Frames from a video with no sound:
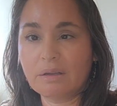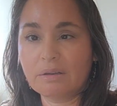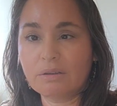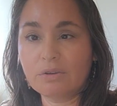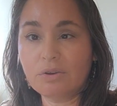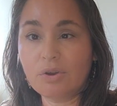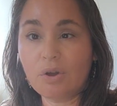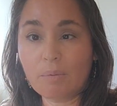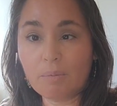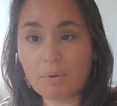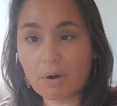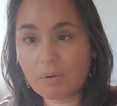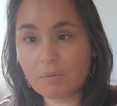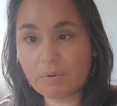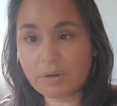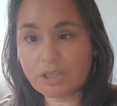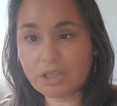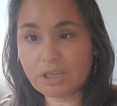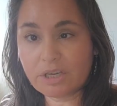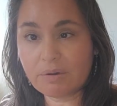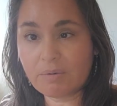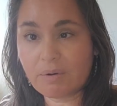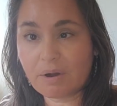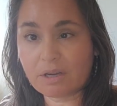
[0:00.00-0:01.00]
No more
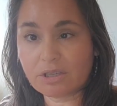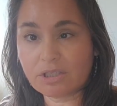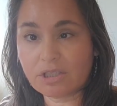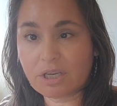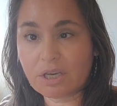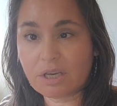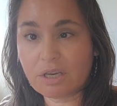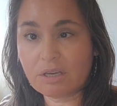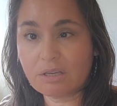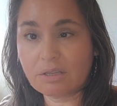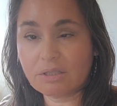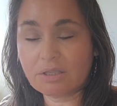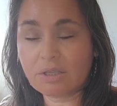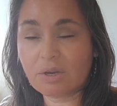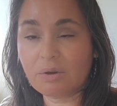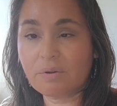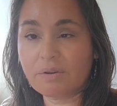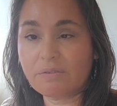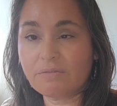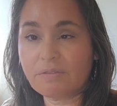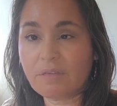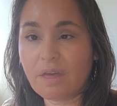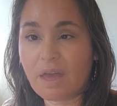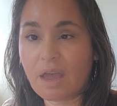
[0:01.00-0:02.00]
wishy-washy. So
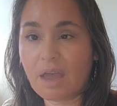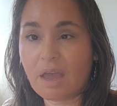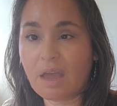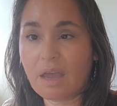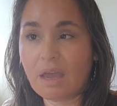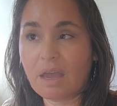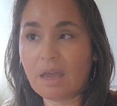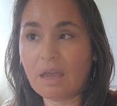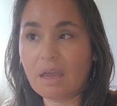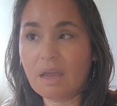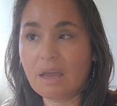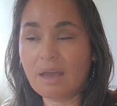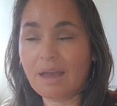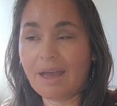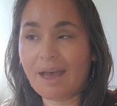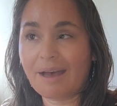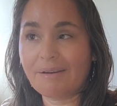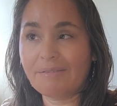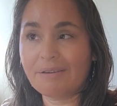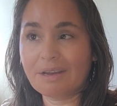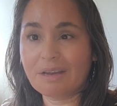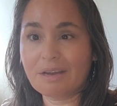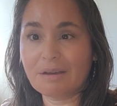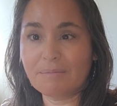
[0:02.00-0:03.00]
if they
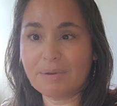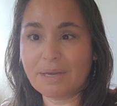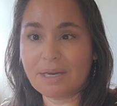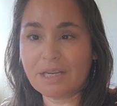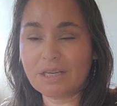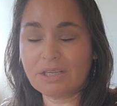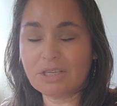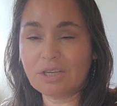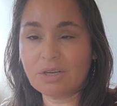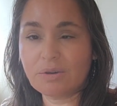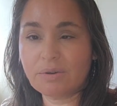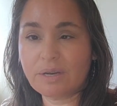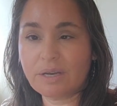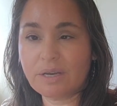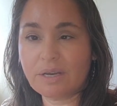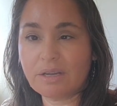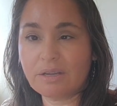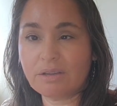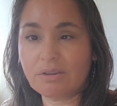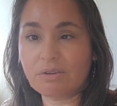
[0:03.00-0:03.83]
haven't committed to it,